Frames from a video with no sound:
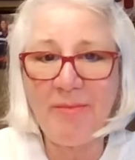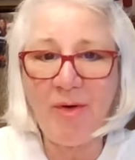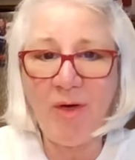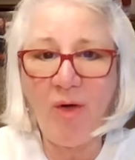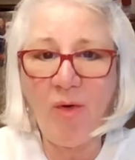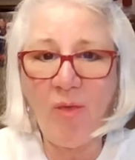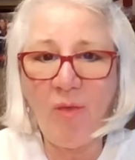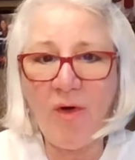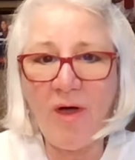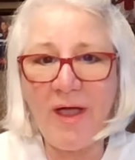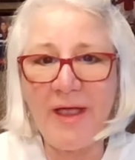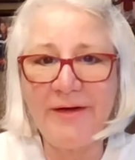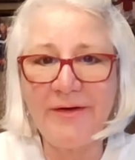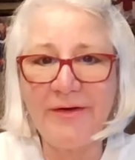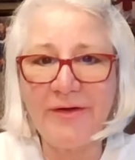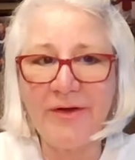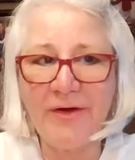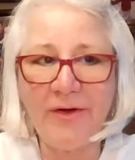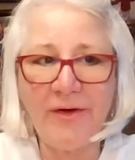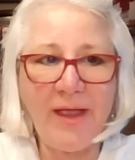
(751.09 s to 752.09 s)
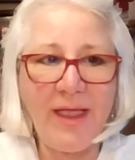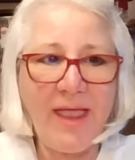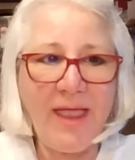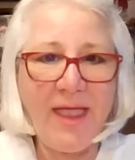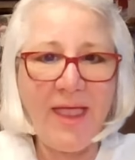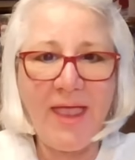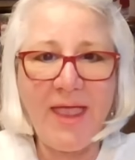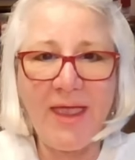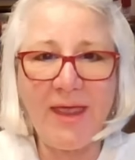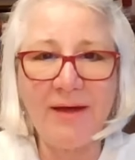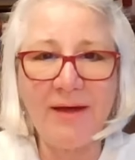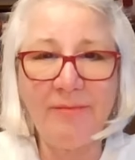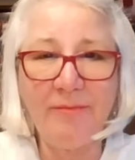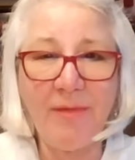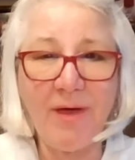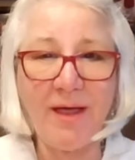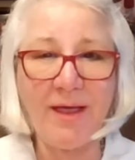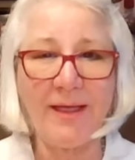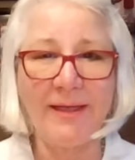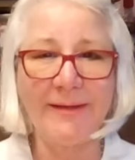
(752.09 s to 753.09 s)
ball winder and
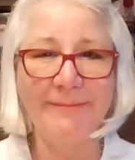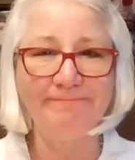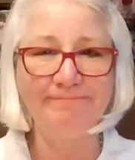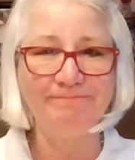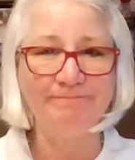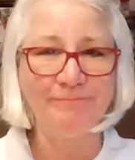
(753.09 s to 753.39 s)
my